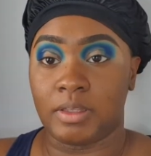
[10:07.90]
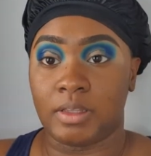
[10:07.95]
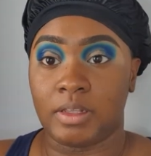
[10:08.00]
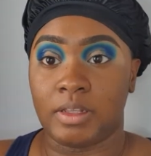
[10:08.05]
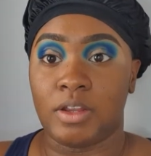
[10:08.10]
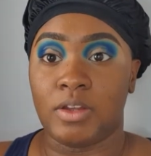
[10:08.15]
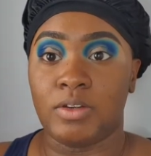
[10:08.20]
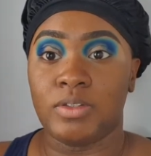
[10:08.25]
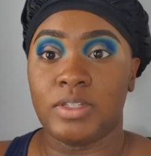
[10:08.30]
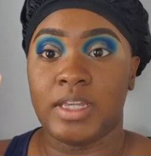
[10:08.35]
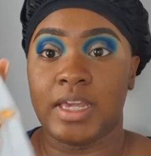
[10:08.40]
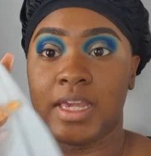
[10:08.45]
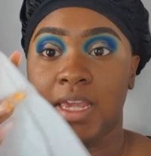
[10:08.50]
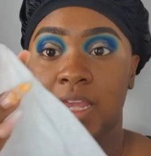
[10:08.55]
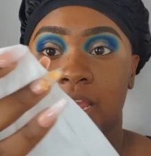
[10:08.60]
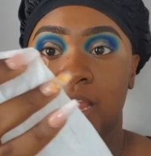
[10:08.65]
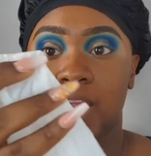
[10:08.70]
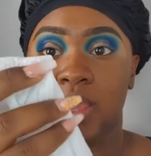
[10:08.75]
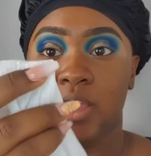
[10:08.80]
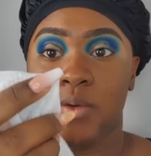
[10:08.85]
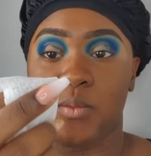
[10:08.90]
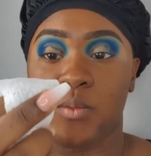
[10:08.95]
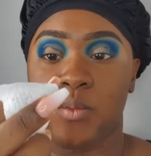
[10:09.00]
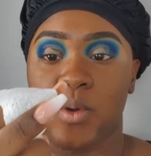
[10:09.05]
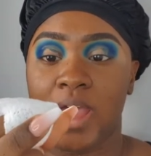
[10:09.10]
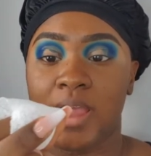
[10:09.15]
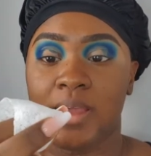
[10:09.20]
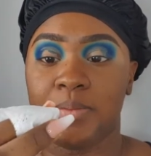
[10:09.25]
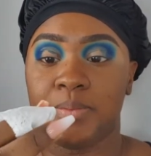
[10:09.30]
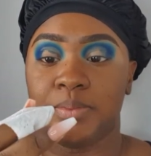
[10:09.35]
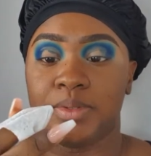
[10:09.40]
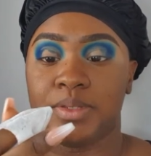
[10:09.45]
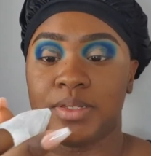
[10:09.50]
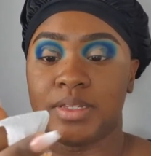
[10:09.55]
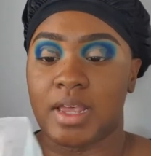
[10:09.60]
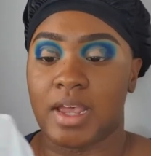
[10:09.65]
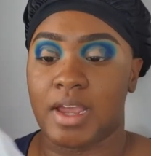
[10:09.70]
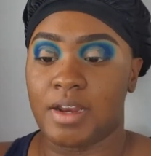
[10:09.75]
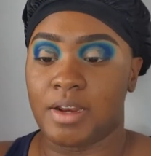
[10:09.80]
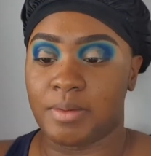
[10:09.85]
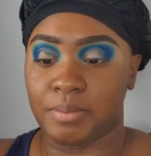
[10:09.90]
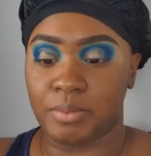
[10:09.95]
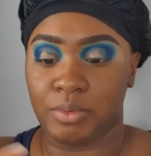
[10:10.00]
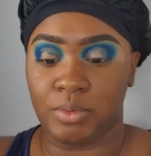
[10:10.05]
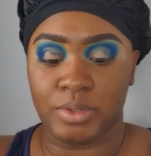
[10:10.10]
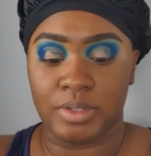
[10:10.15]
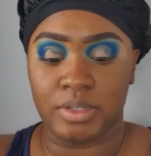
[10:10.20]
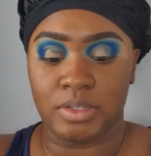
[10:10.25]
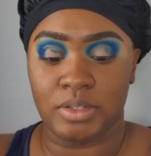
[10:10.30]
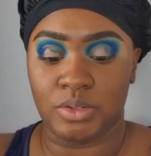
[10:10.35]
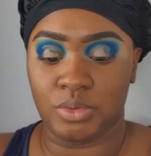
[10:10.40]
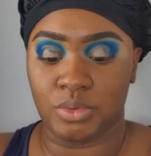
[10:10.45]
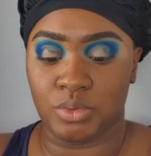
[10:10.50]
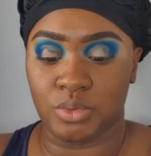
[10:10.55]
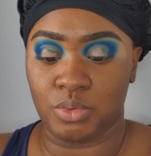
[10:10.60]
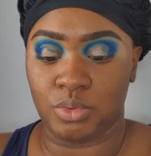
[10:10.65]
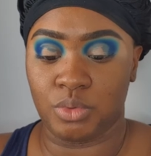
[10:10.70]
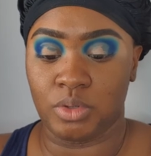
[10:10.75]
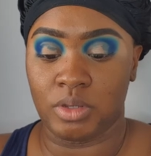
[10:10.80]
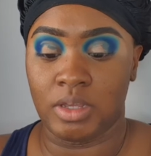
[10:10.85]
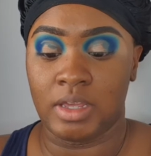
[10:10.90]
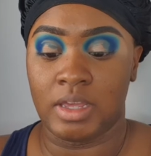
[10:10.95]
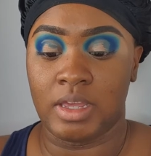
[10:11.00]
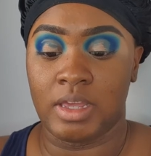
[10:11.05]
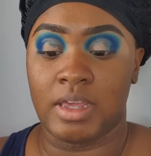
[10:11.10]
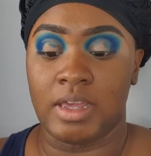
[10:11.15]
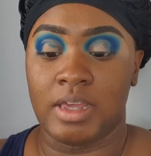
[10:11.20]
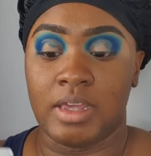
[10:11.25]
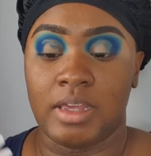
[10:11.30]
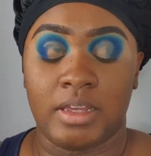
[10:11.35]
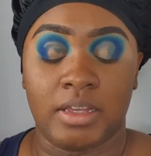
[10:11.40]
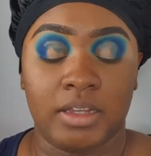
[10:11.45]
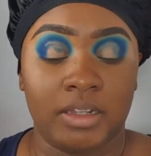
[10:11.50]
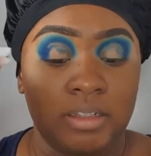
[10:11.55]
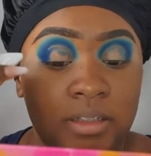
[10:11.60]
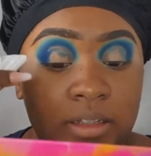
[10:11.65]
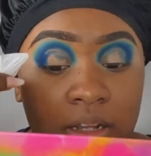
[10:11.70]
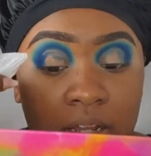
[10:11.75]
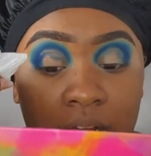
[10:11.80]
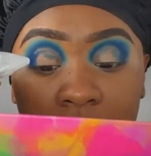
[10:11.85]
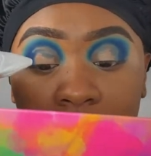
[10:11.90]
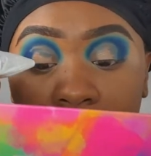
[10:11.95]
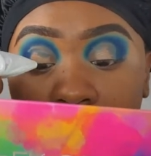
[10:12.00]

now taking a wipes and I'm going to now